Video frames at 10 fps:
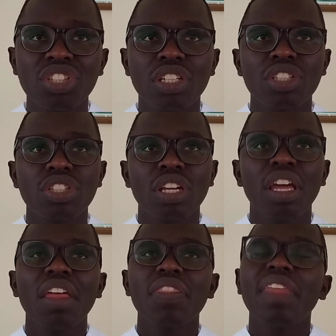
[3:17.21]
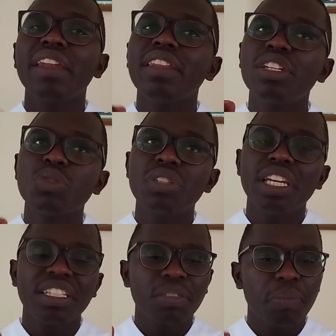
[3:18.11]
change than the
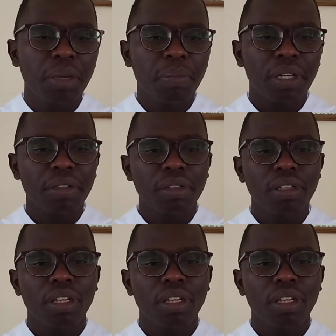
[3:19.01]
today's paper.